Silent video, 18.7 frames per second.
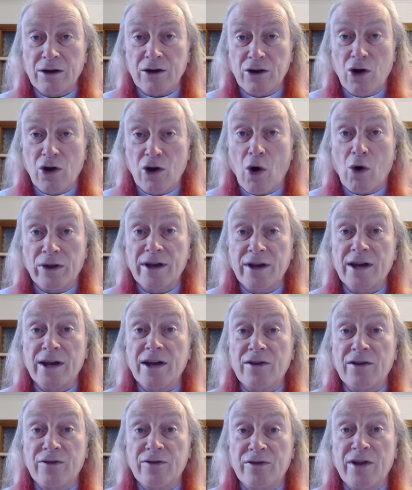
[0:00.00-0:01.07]
God
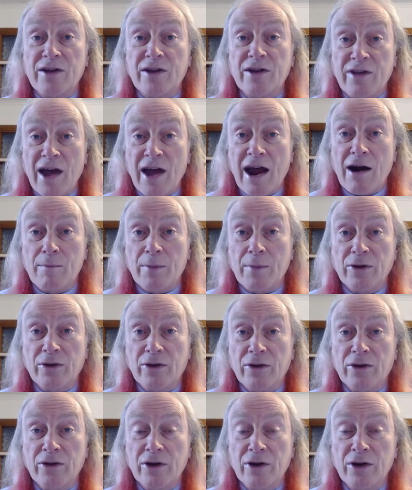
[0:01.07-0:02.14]
is determined
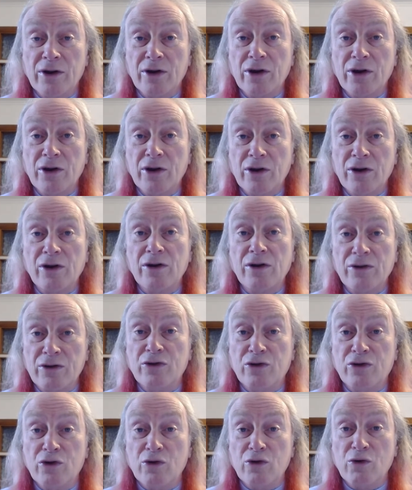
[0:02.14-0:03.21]
to
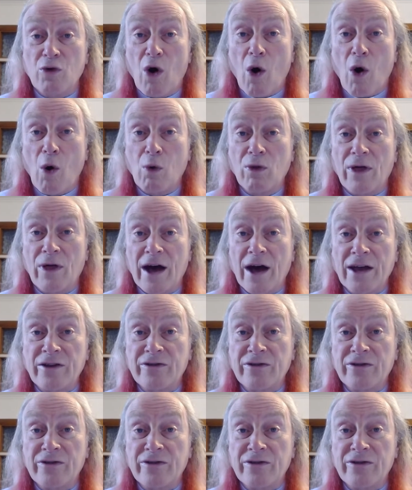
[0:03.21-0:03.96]
do all this.